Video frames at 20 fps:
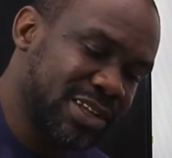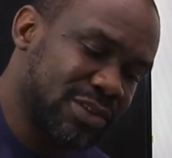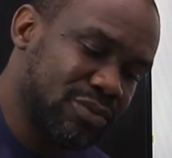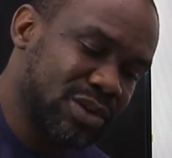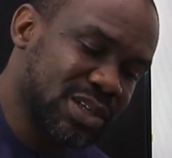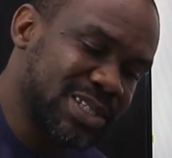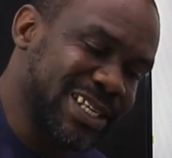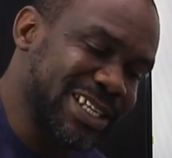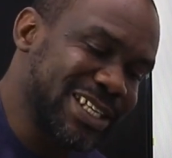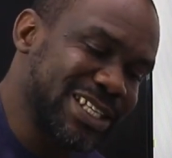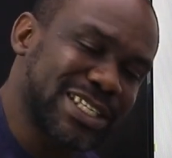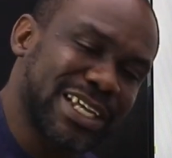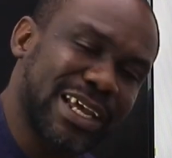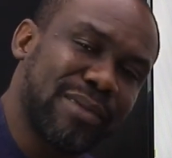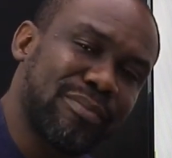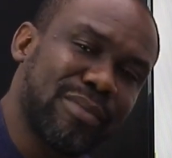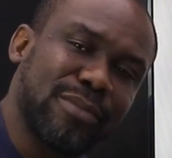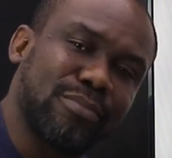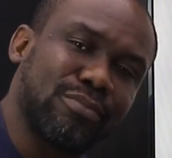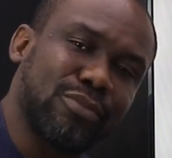wasting
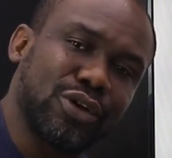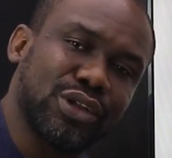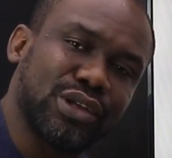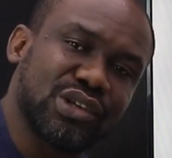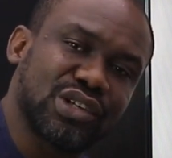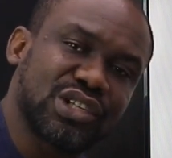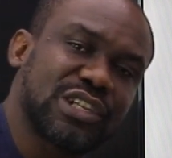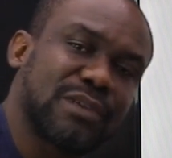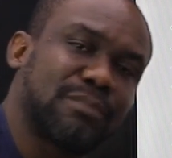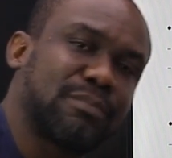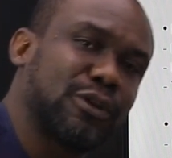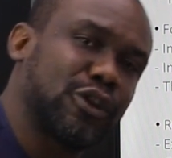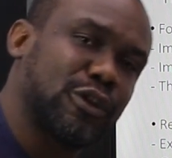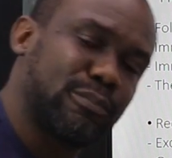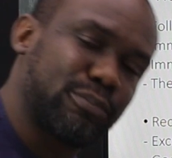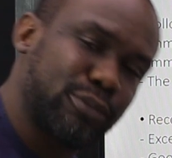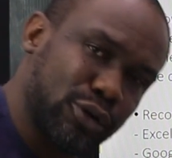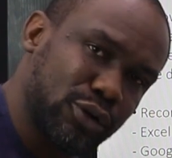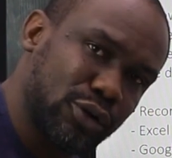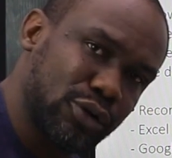time and money shipping
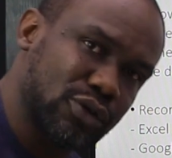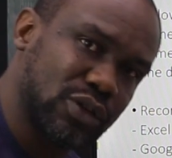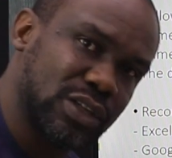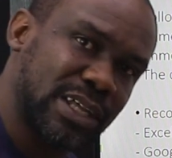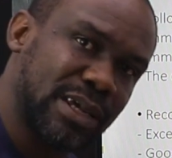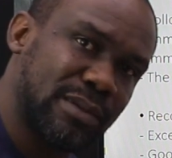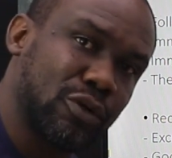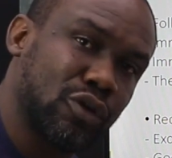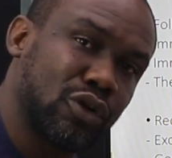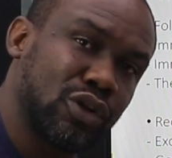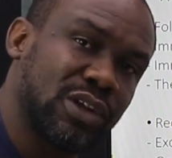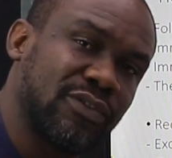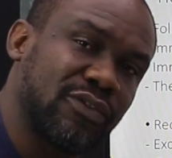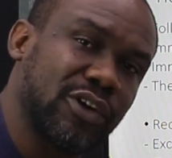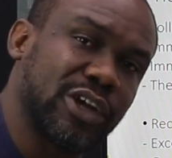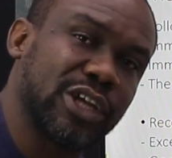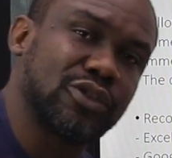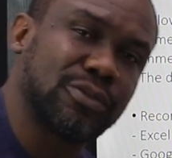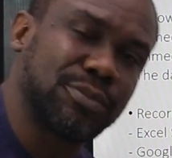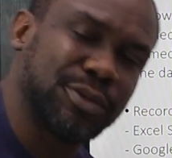the product to them only
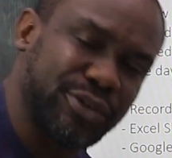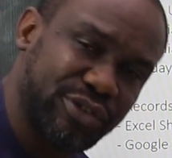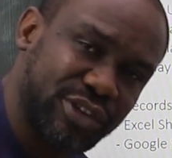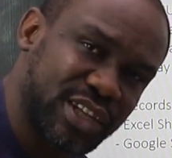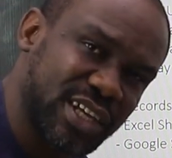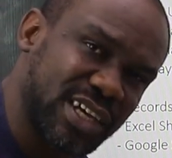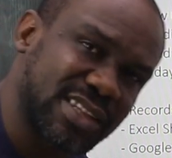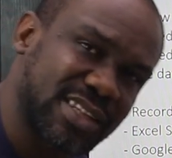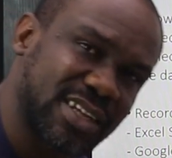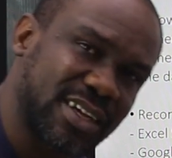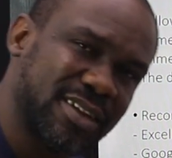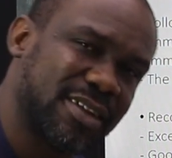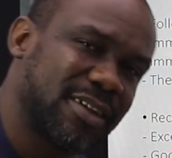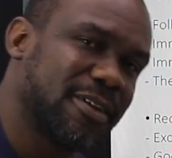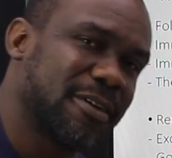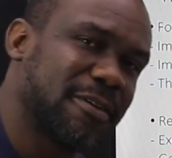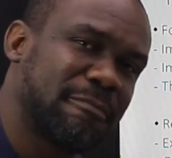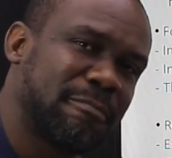for it to be rejected.